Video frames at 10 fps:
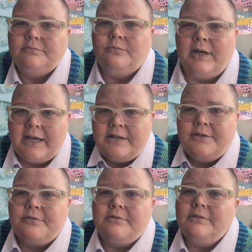what I can
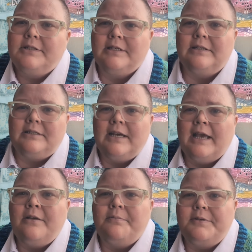do to
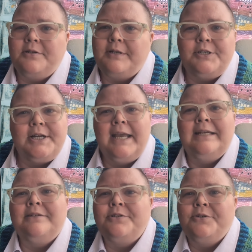help, to
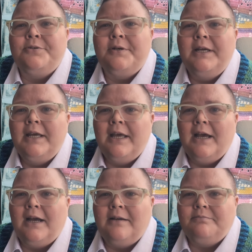entertain, to
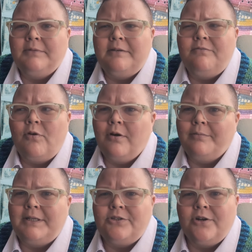
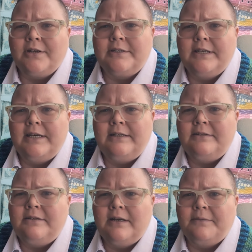inform, instruct,
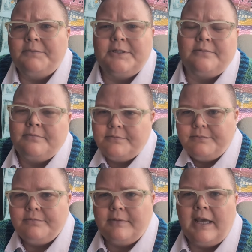and just
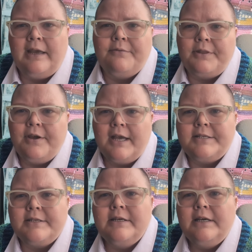hang out with you
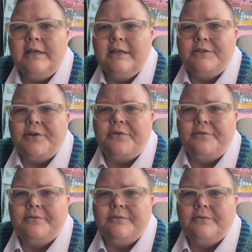guys.
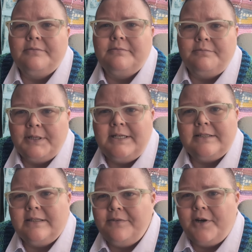So
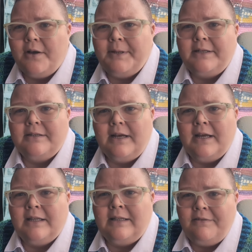please leave a comment,
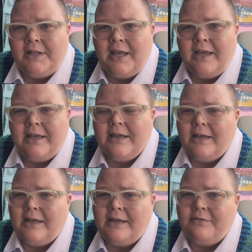leave a like.
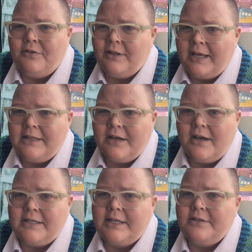If you like the
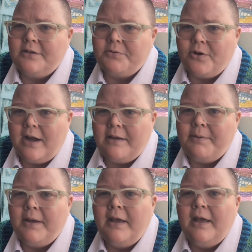content,
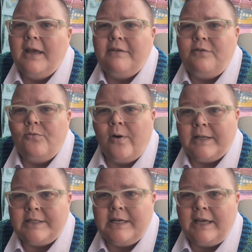subscribe. If you
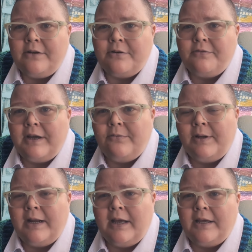want to get notified
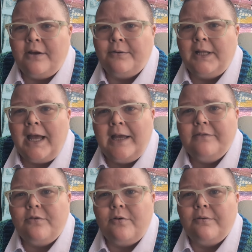when I go
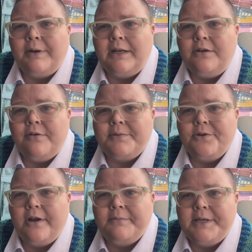live or when a new
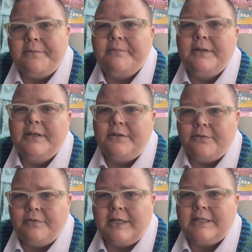episode comes up,
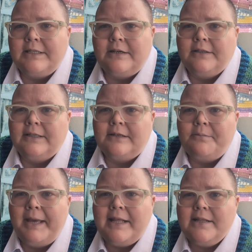don't forget to click on the little
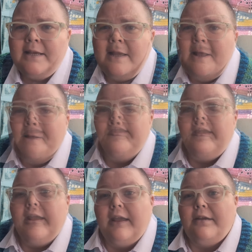bell.
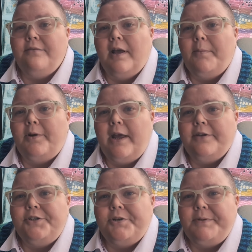And right about now,
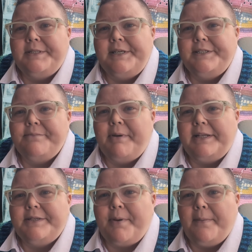you should be seeing some
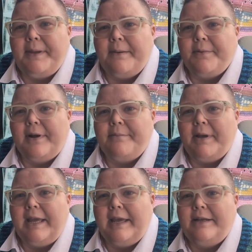buttons popping up around
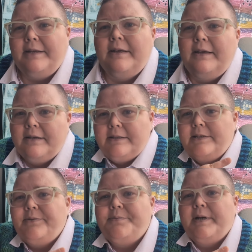my head.
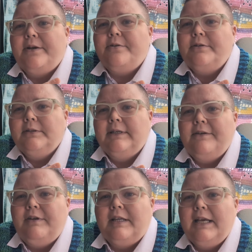This one's pretty cool.
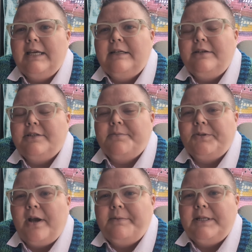If you click it, you'll
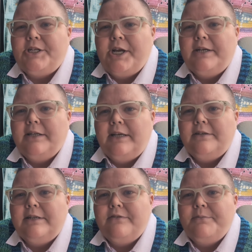subscribe to the channel and
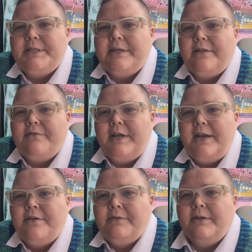you'll never miss another
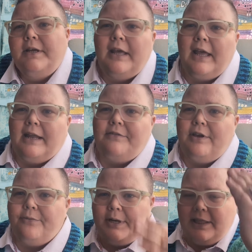video. And if you
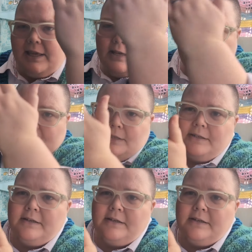hit one of these,